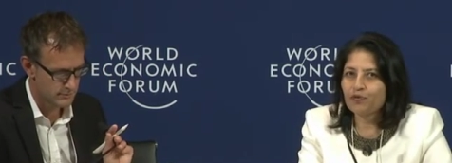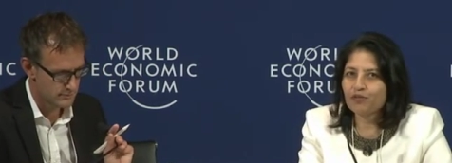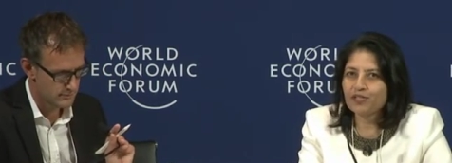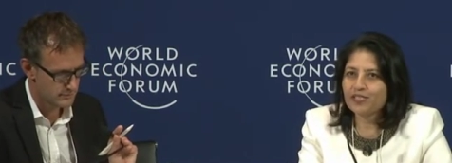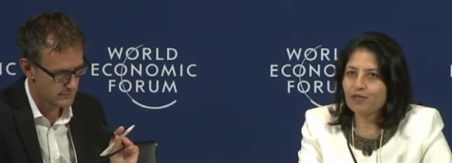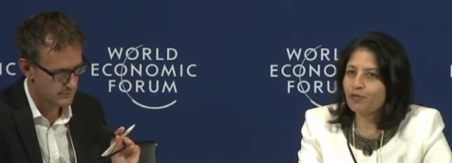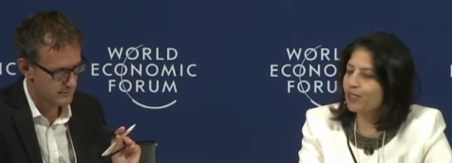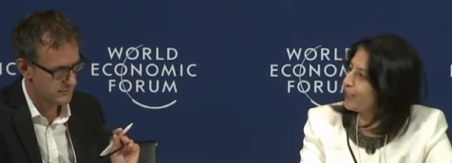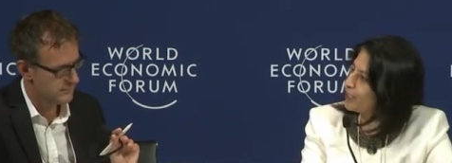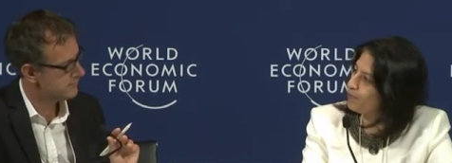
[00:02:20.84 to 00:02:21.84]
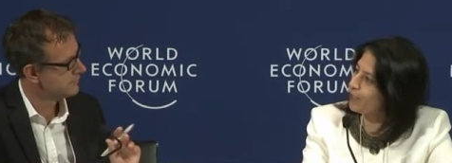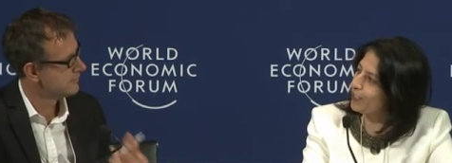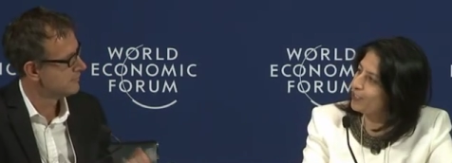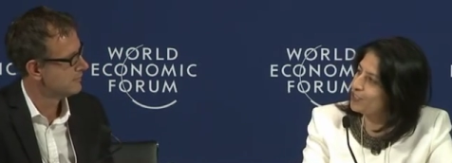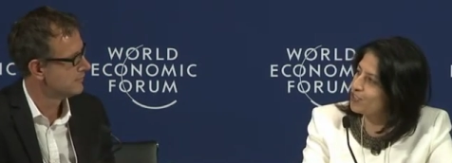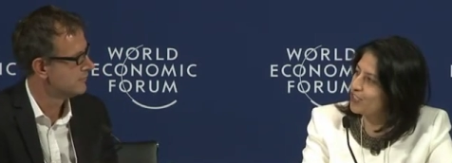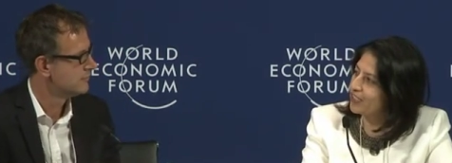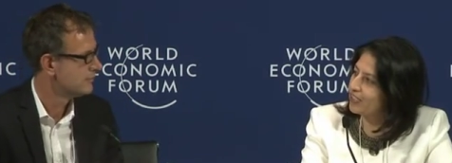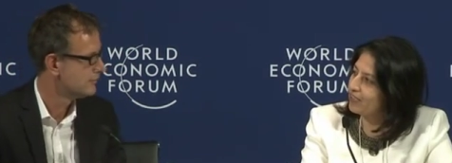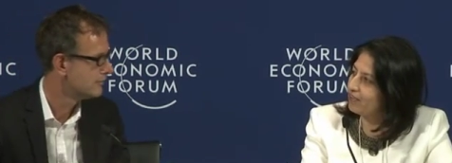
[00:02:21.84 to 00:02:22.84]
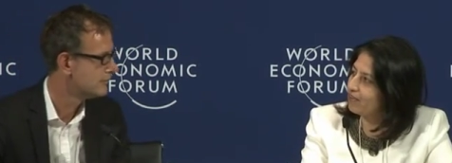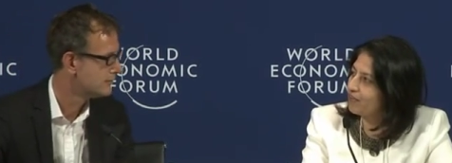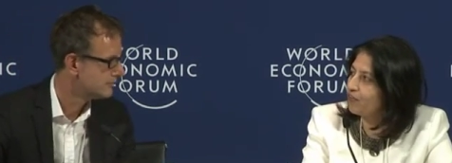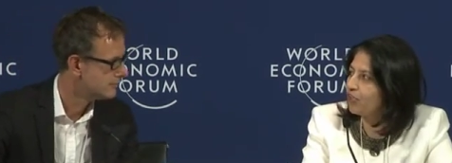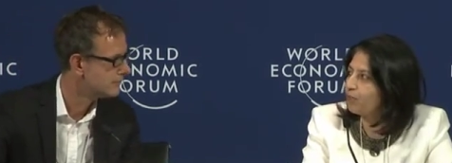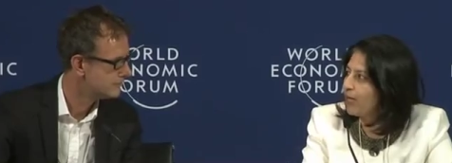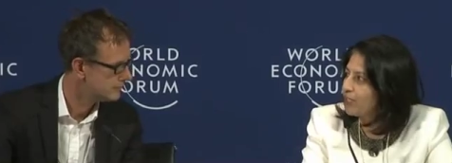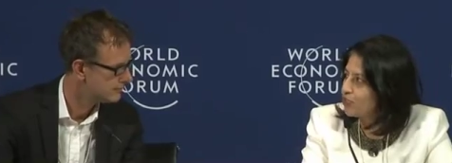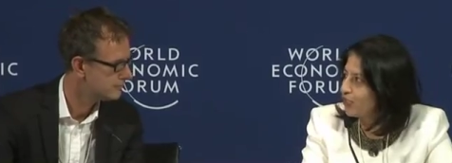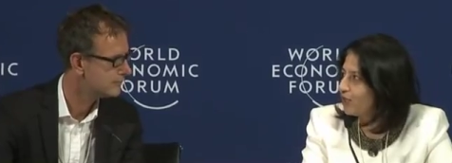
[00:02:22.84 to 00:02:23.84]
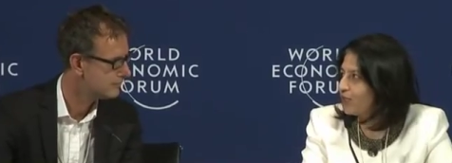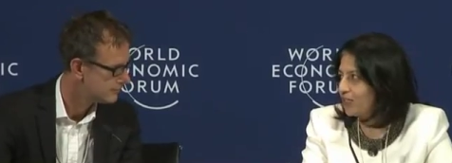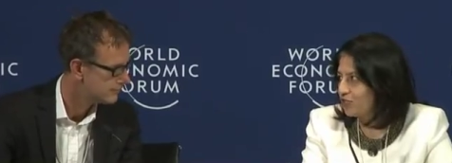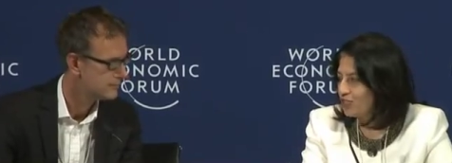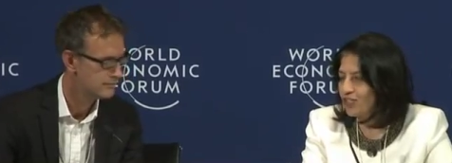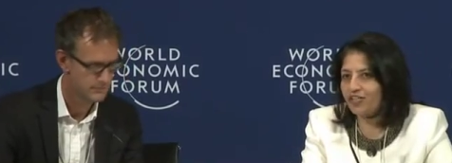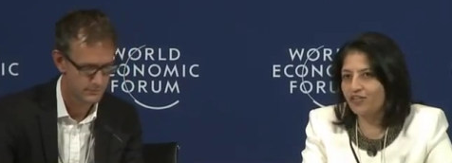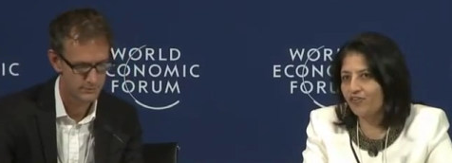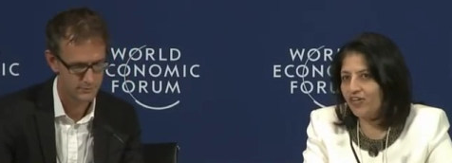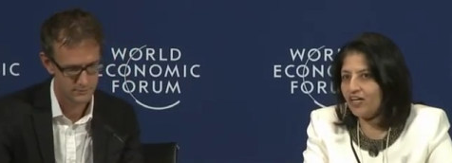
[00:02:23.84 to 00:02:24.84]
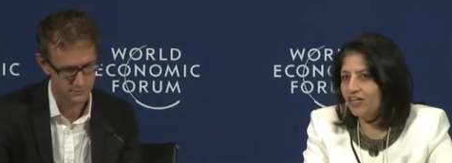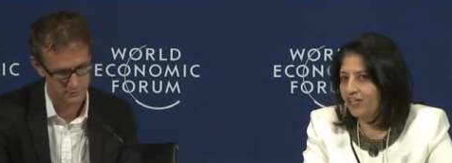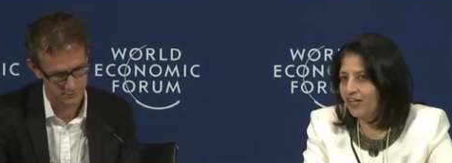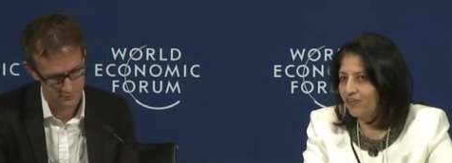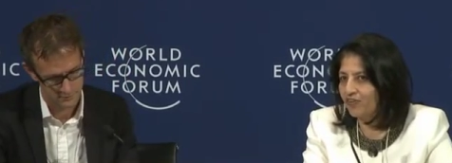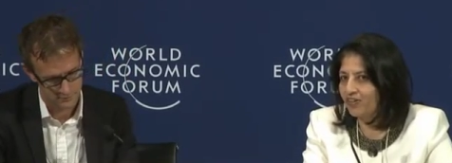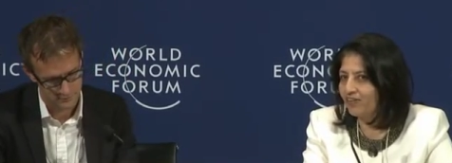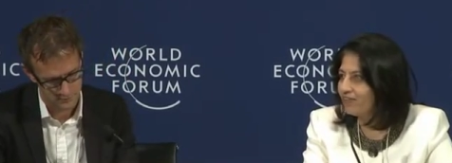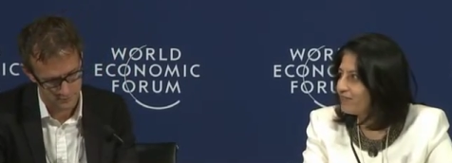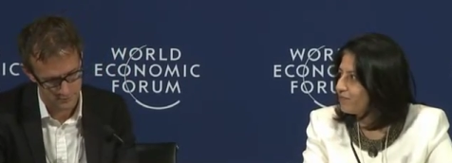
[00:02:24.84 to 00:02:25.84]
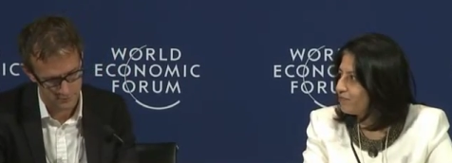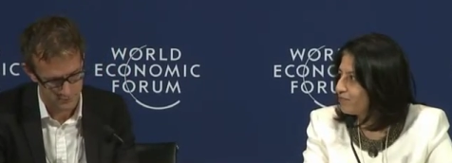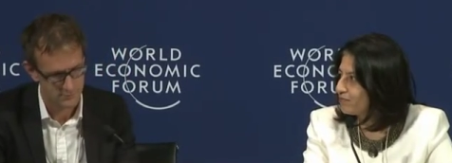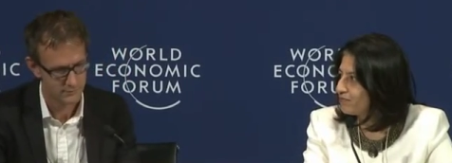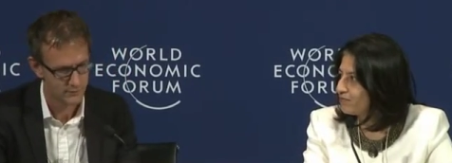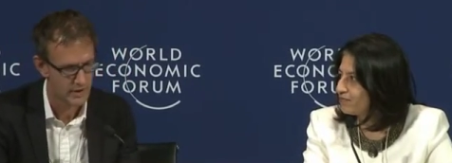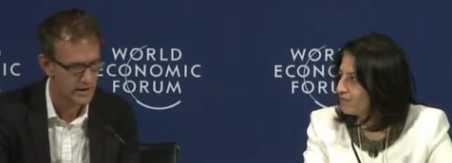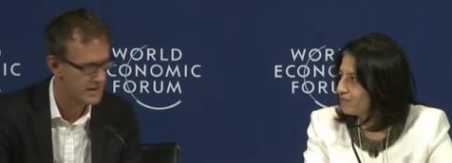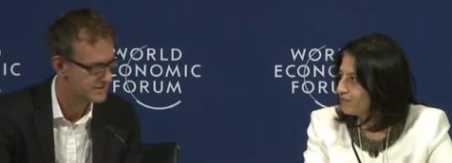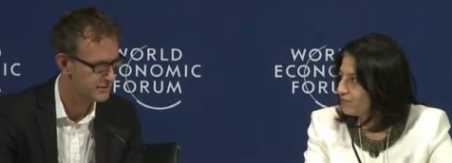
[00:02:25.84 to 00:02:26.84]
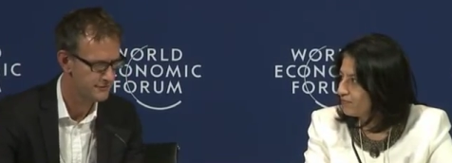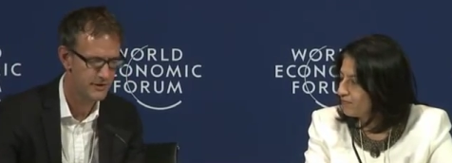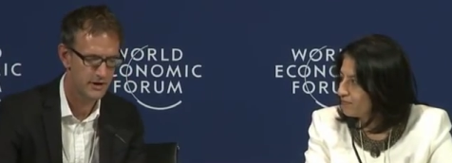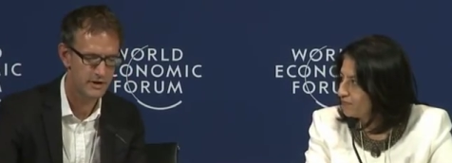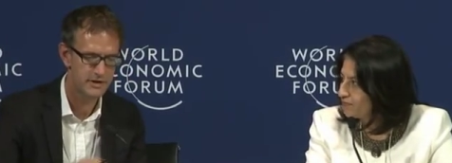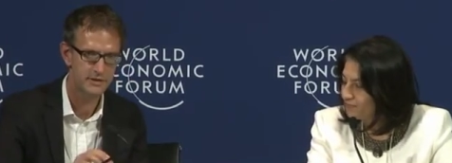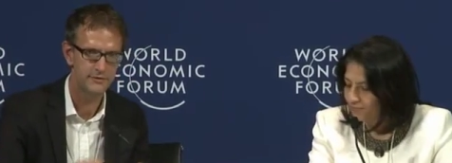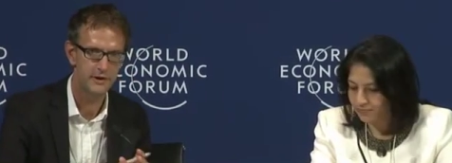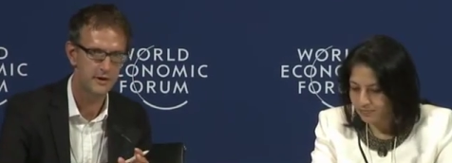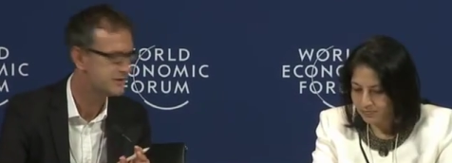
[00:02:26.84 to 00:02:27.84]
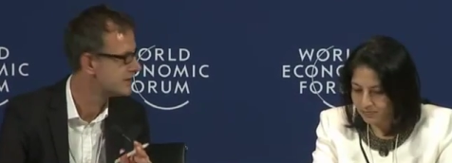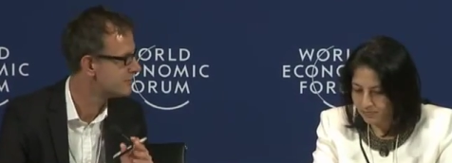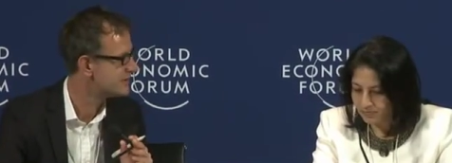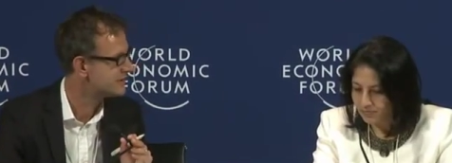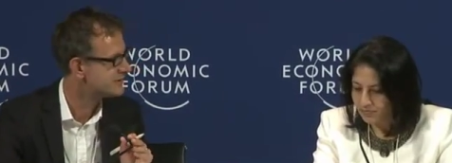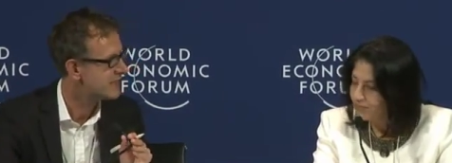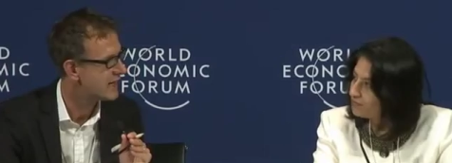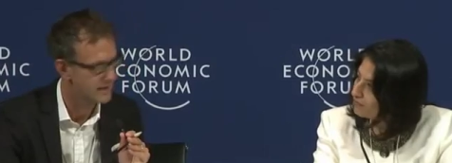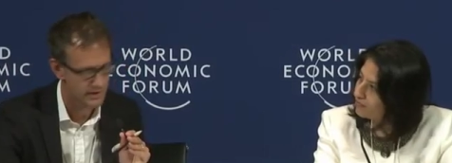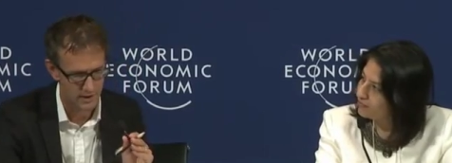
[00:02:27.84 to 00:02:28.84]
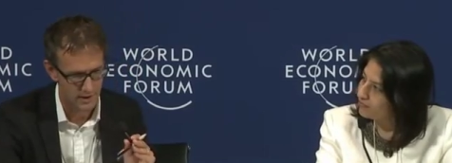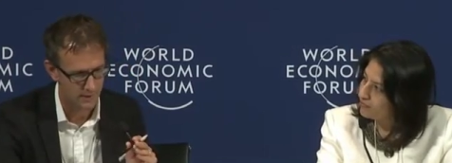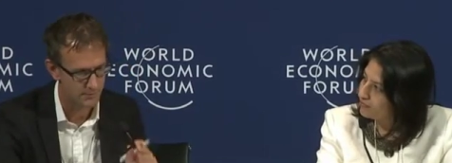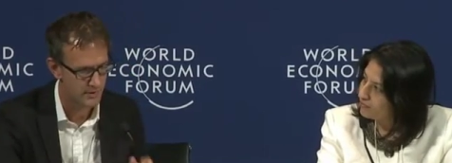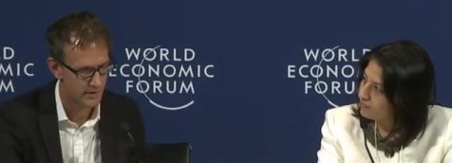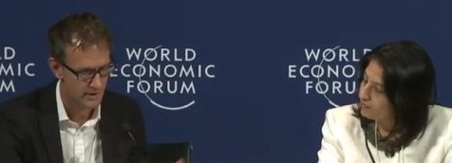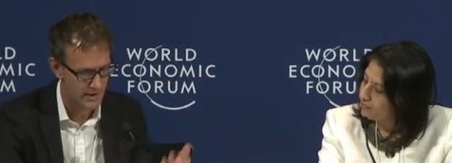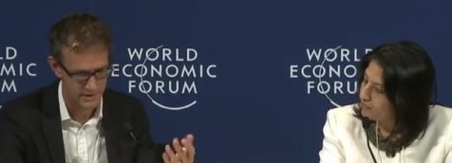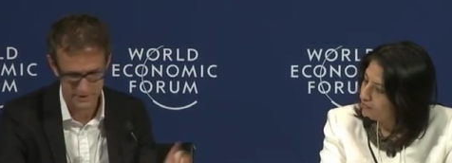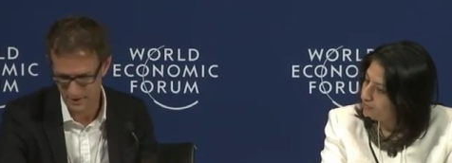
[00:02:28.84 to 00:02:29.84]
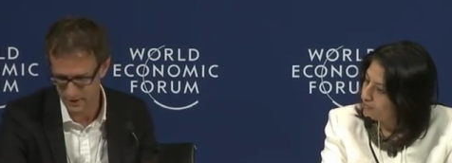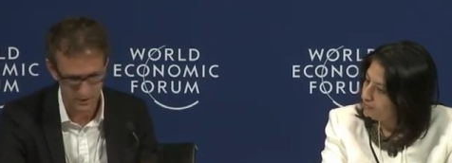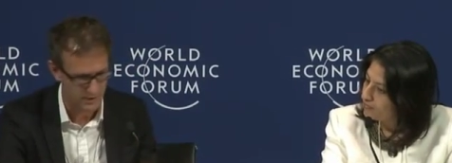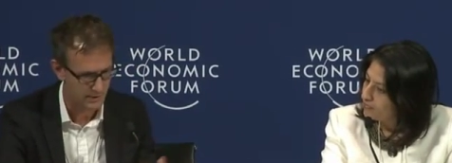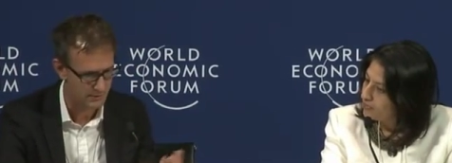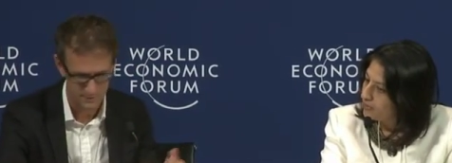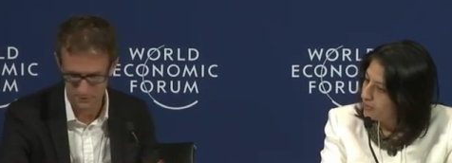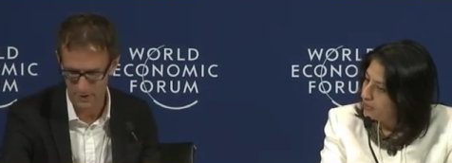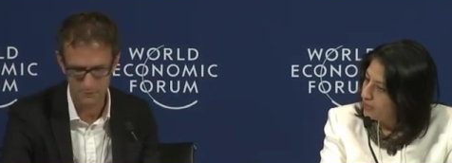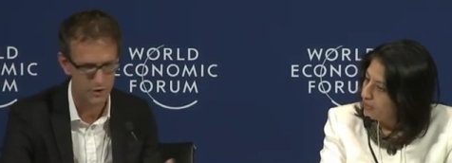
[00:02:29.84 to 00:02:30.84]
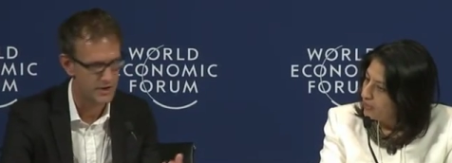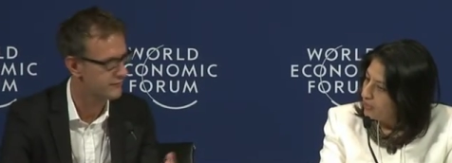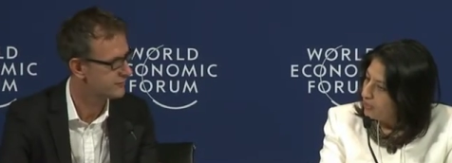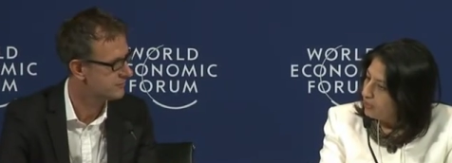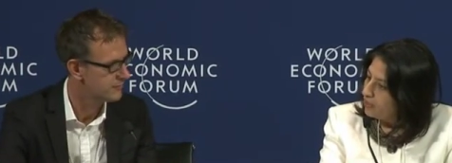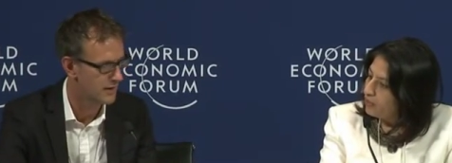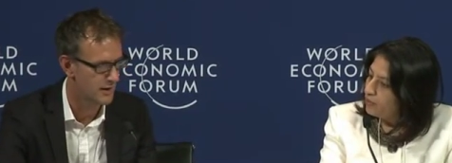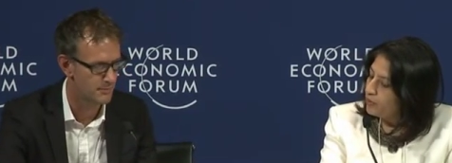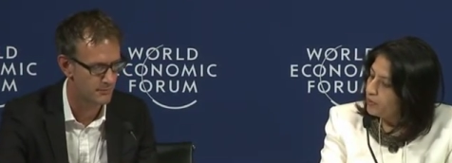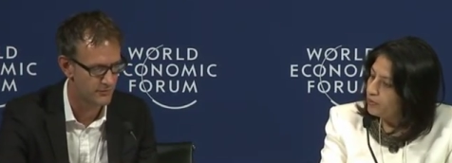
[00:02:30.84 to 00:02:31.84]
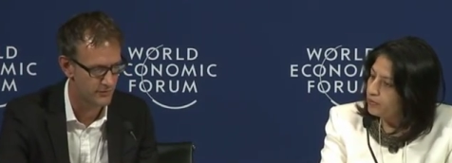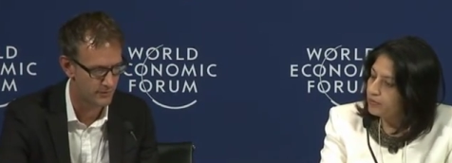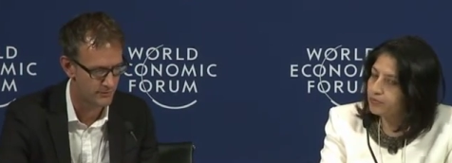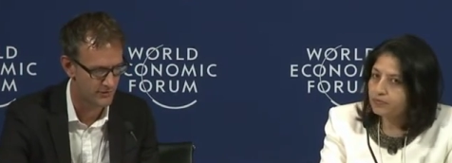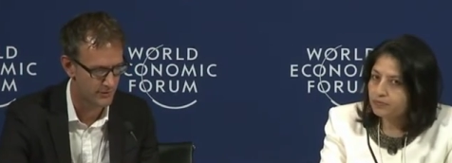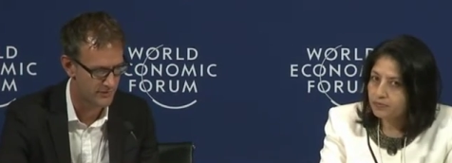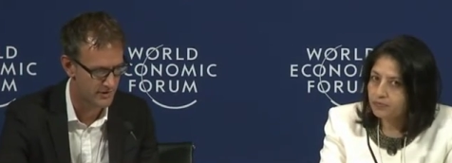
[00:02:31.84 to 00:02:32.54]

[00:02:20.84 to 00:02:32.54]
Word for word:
Speaker 1: of it as something that's being digitally reimagined or digitally re-architected.
Speaker 2: It's good for the it's good for the consumer, as you say, um, and it's and I'm, I'm, I'm reading from um, from from